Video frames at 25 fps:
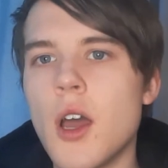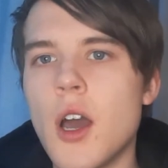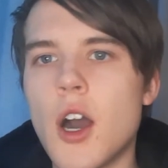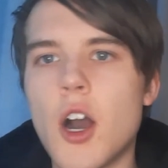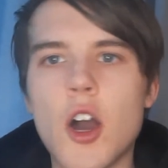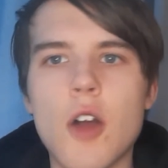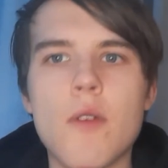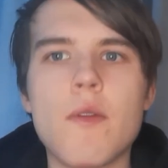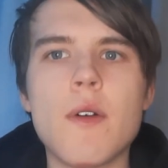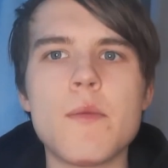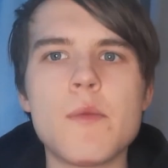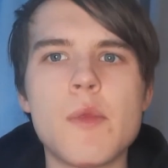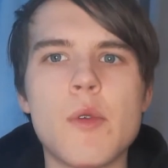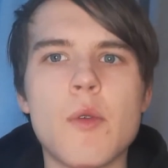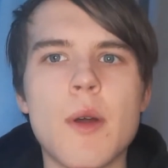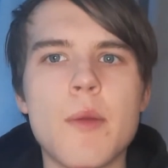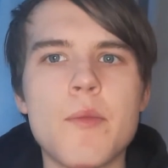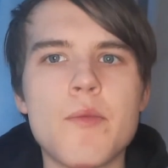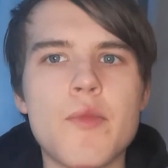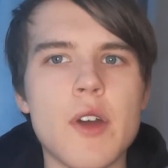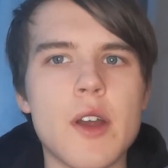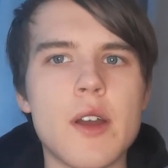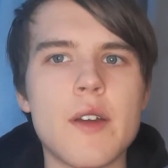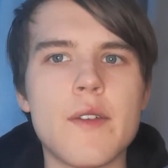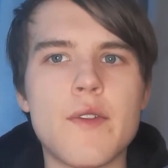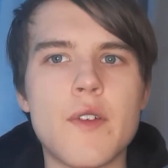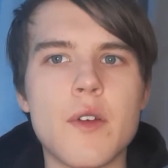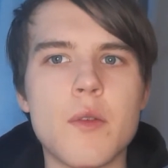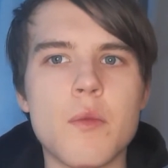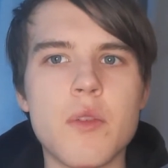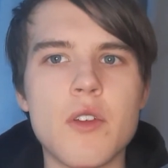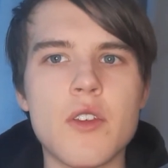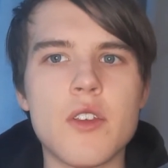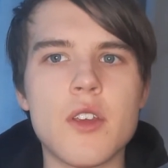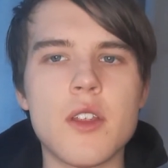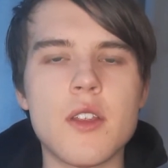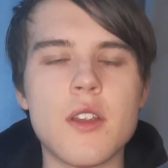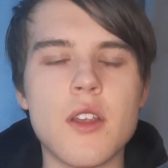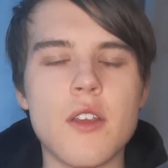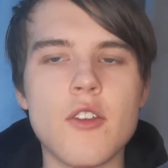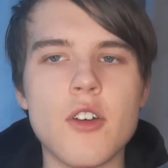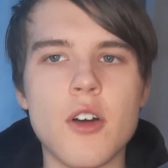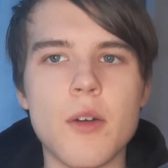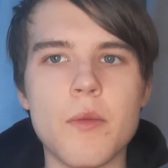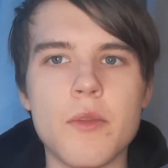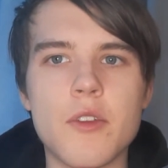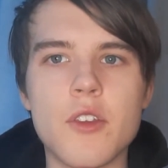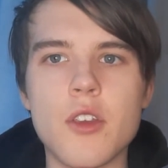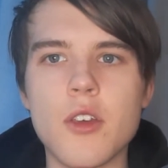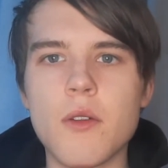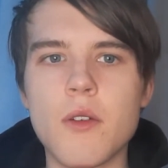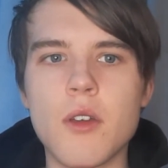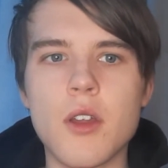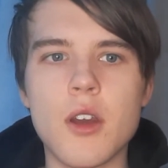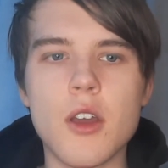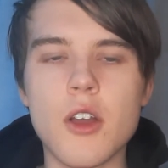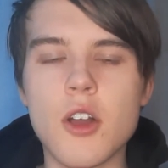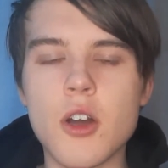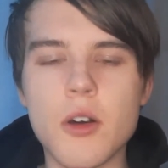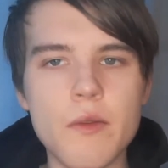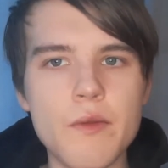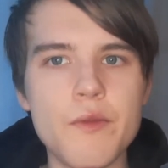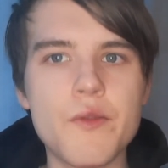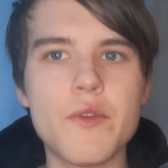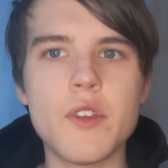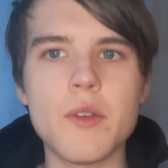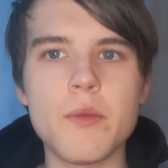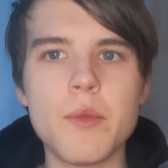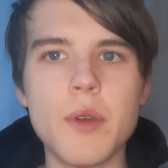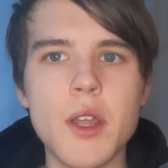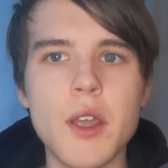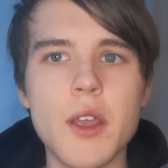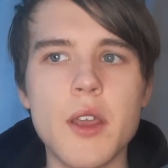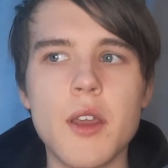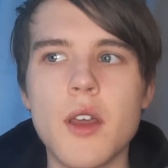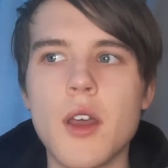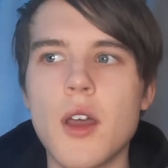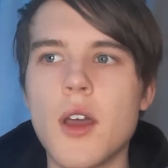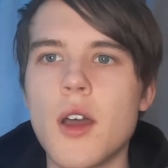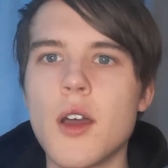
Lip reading: I remember when Brentford was in the top two, you know, comfortably.